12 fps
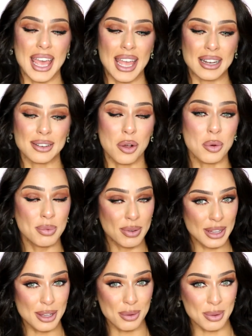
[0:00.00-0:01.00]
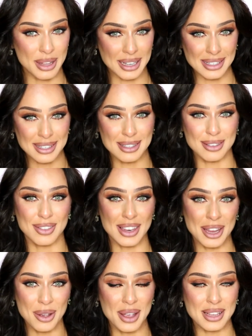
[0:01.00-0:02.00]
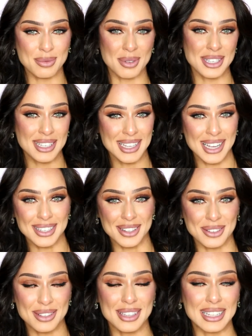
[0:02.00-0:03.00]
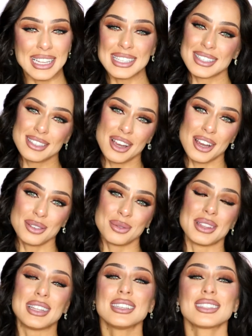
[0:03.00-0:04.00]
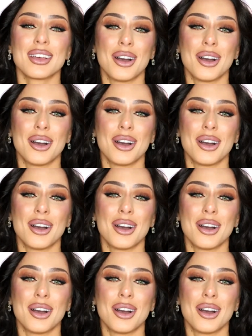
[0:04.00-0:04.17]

and hopefully you will like this video as much as I do. So let's start with this